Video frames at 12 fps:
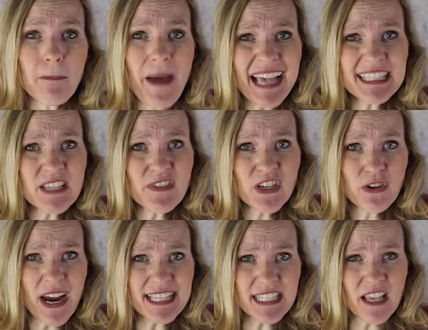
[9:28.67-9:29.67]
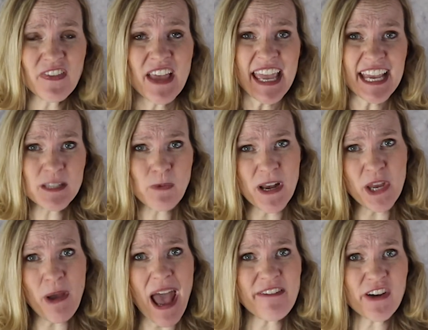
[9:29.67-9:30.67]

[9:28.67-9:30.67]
passive-aggressive is when you have